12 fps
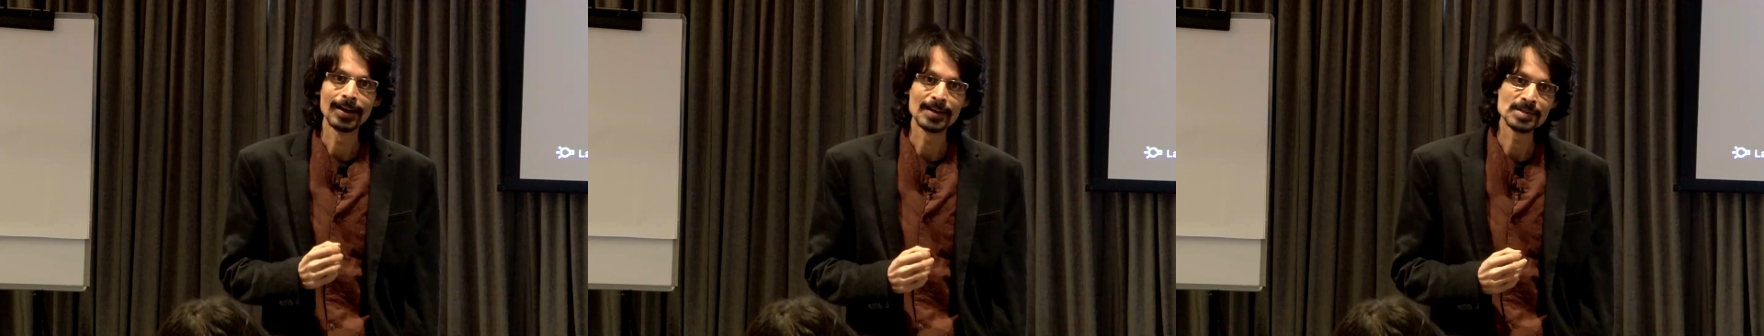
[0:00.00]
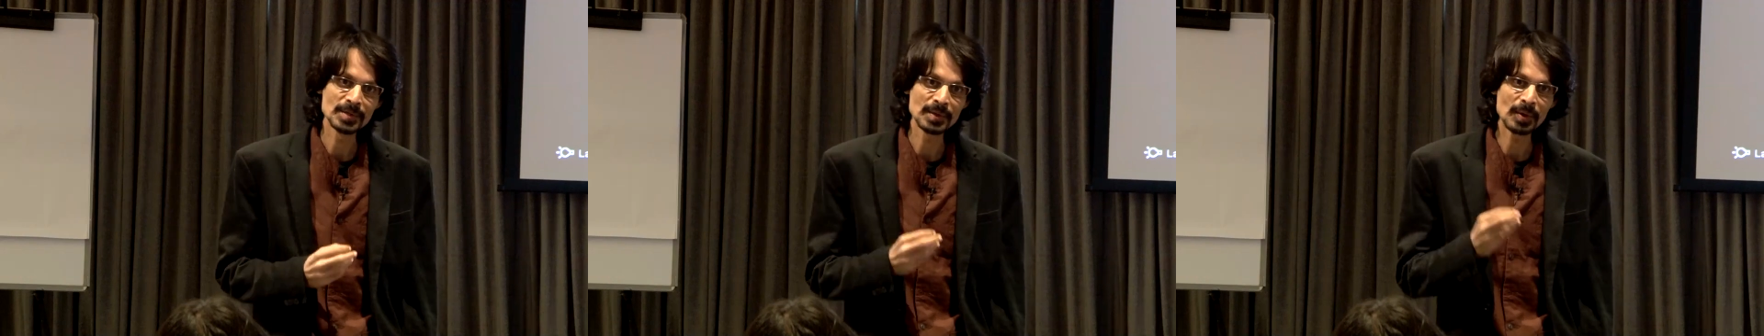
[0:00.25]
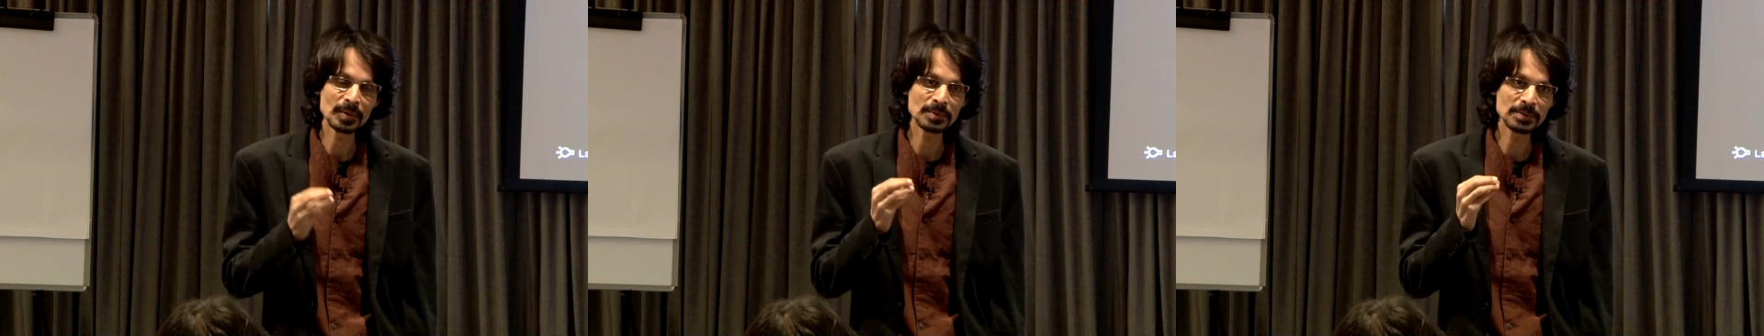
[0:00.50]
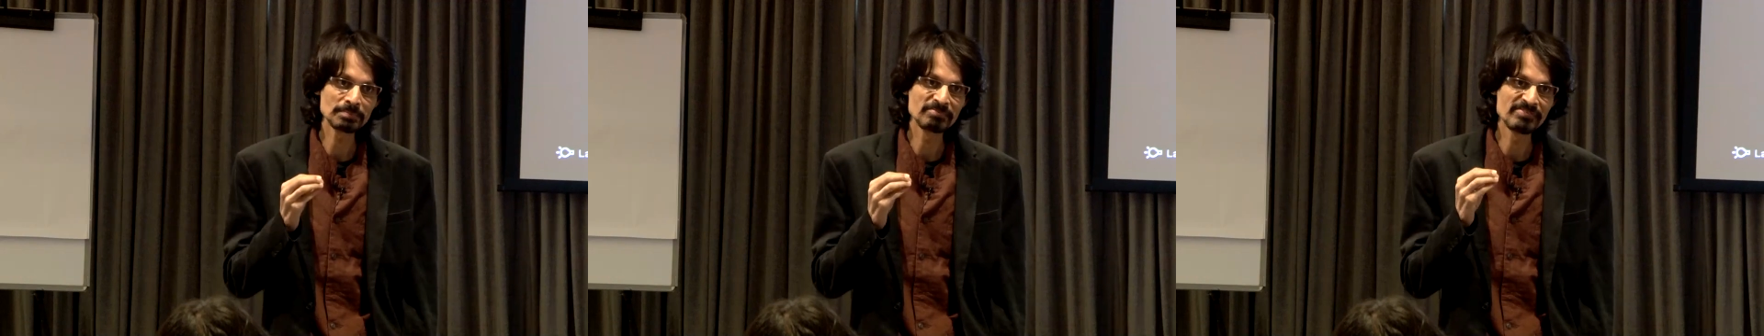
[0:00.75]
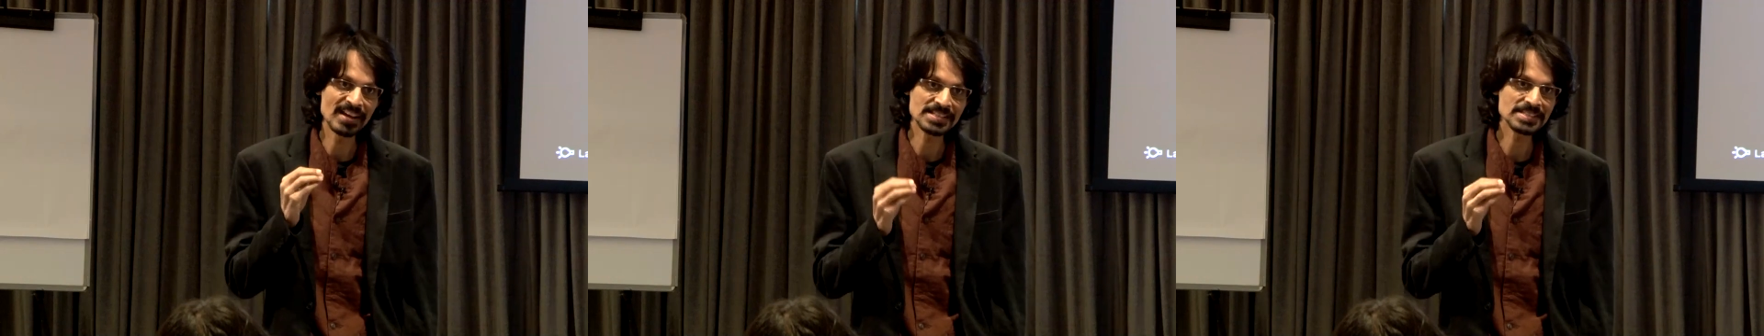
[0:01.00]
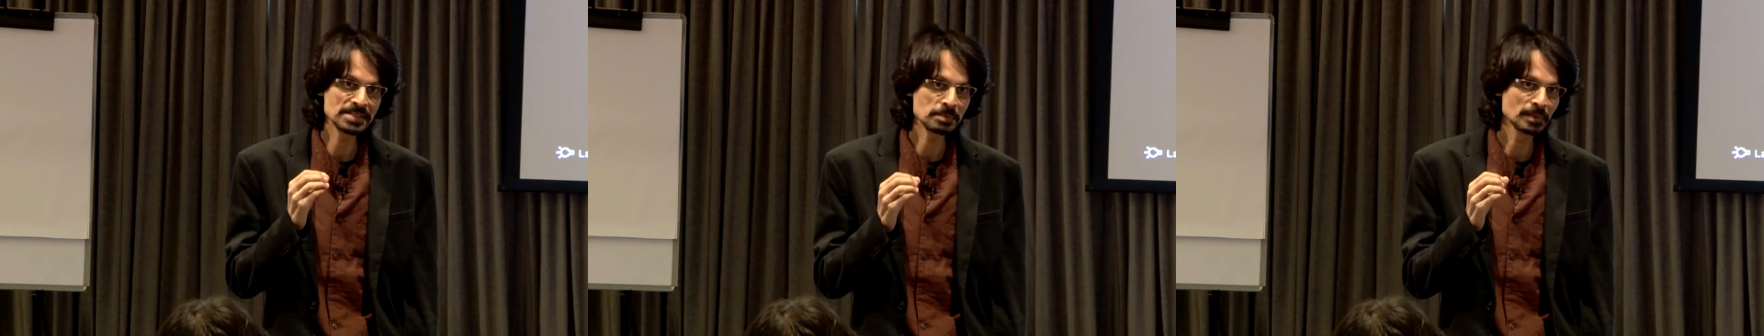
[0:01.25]
So in order to
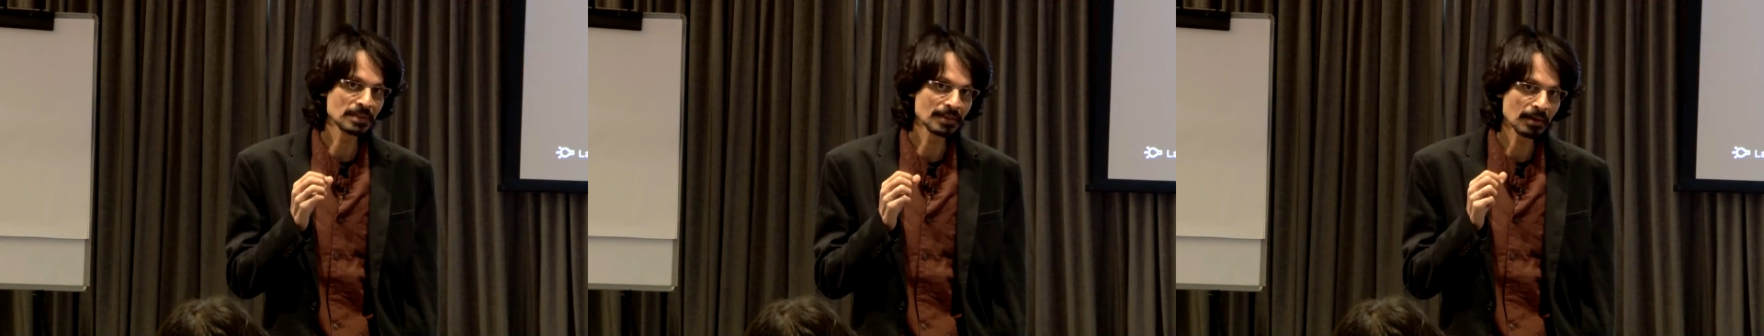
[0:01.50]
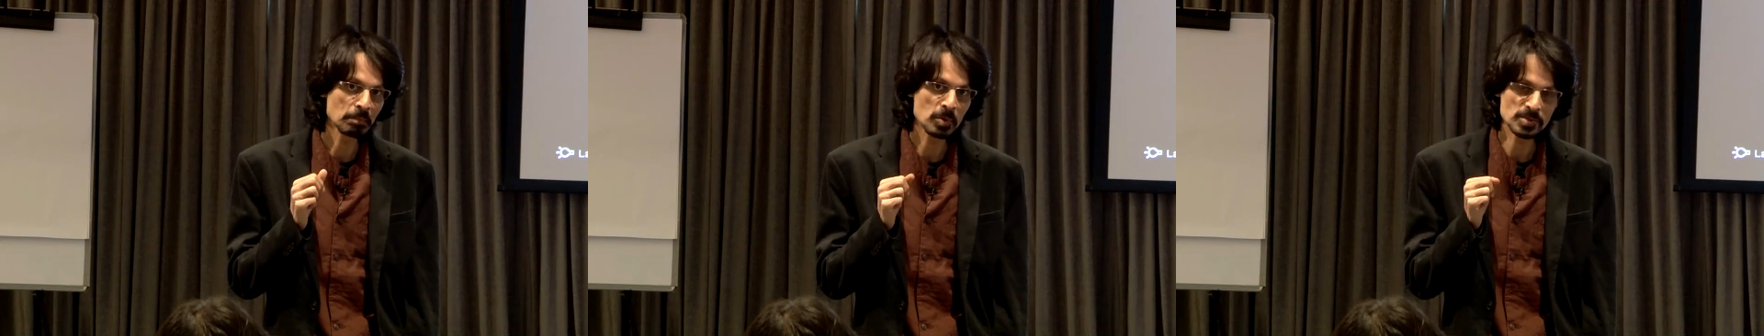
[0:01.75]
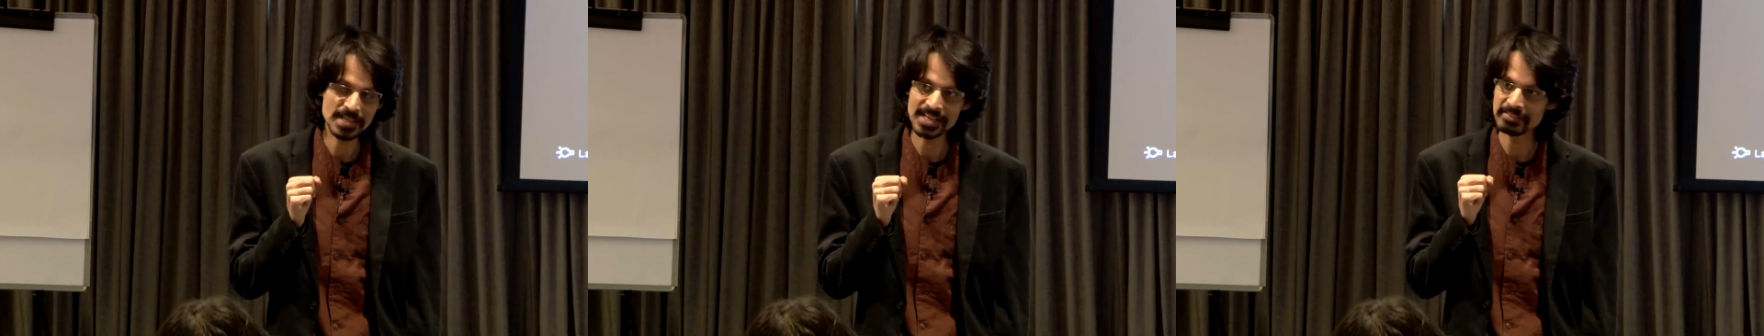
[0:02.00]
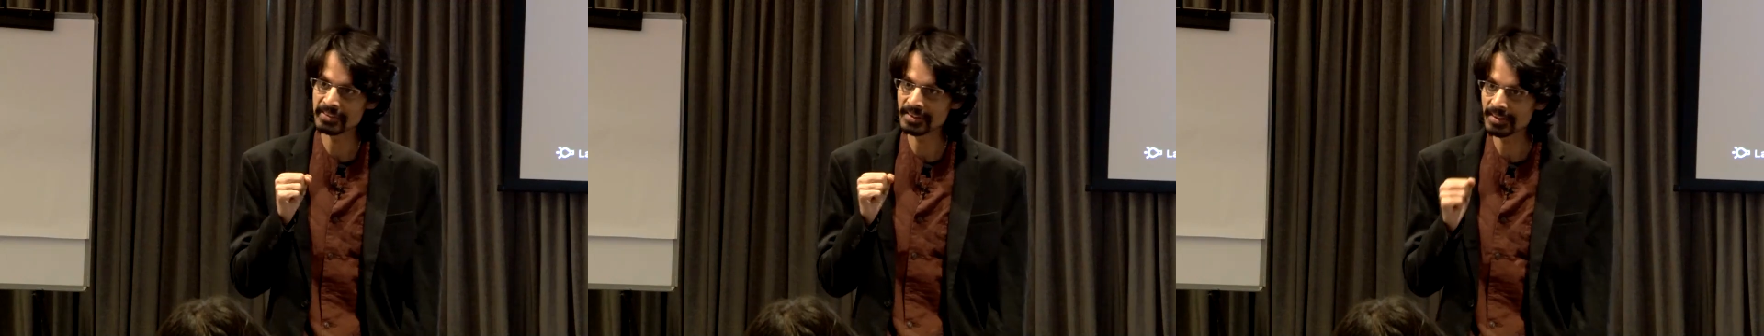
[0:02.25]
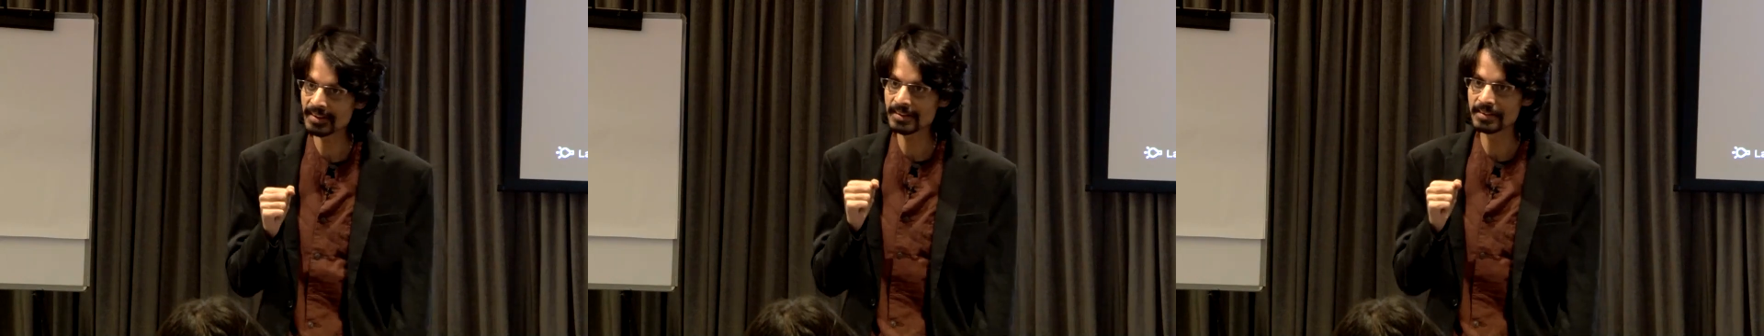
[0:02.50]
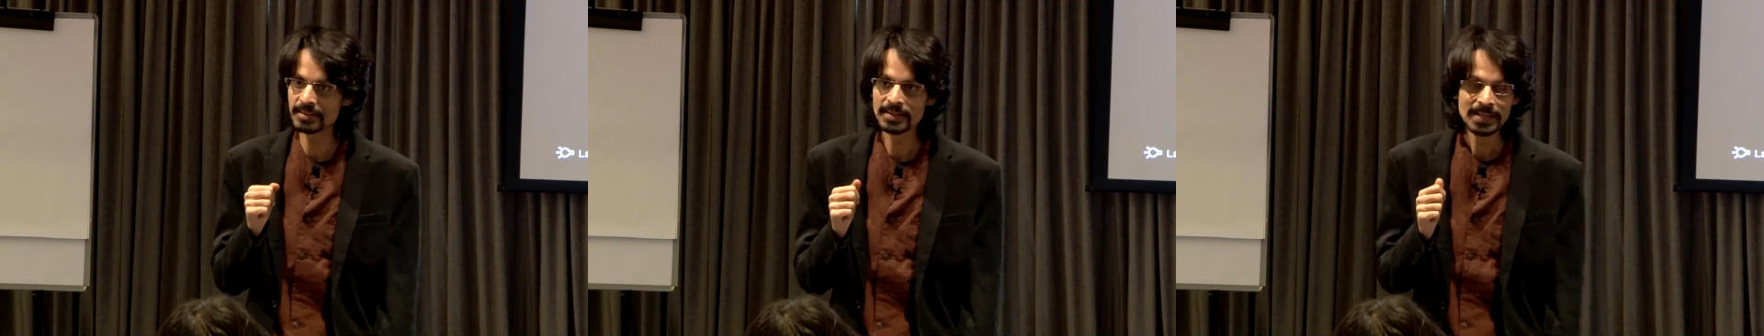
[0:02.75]
vest it with a little more scientific
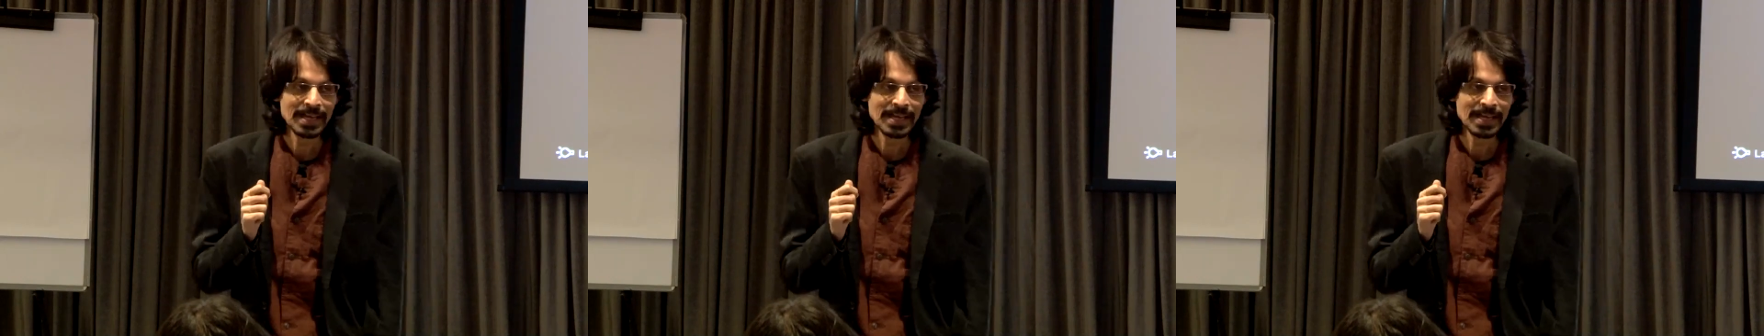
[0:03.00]
rigor,